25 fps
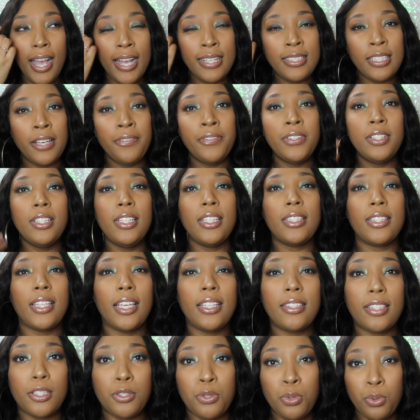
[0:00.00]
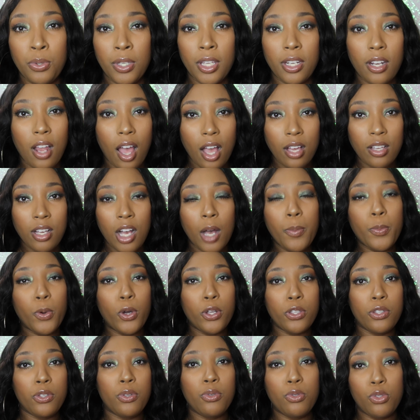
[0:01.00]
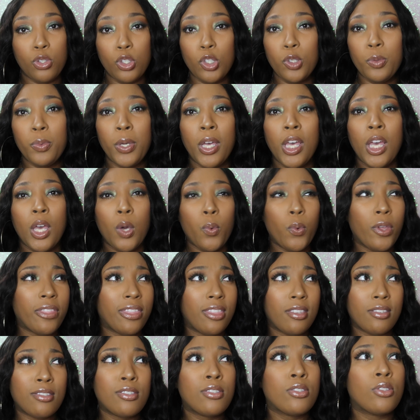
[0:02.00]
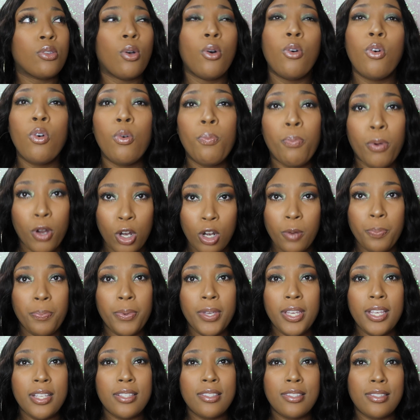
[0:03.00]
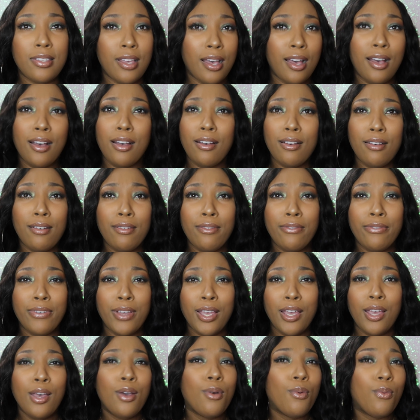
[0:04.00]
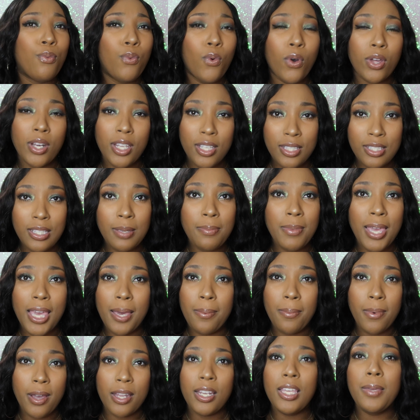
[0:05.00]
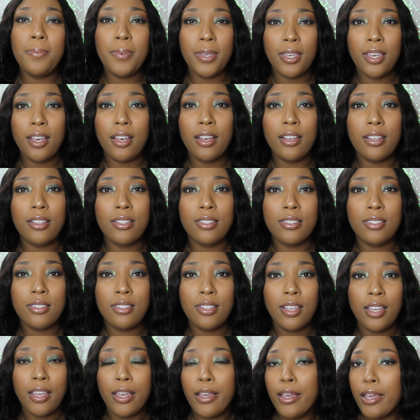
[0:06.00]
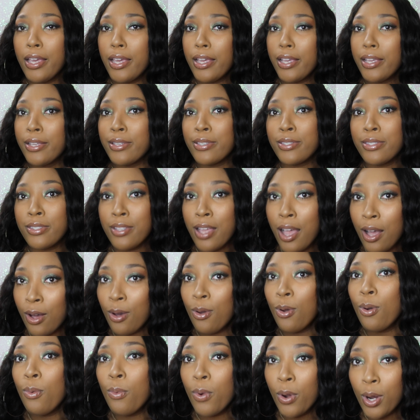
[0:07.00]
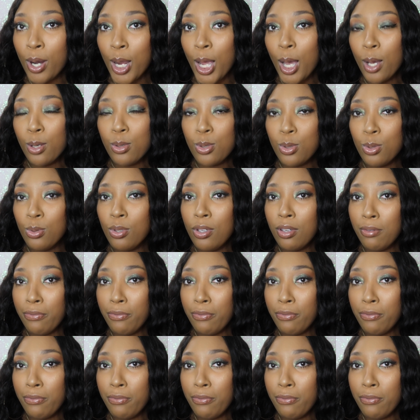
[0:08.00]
I definitely think that you cannot come on YouTube with the sole purpose of wanting to make money, because it's not gonna work out too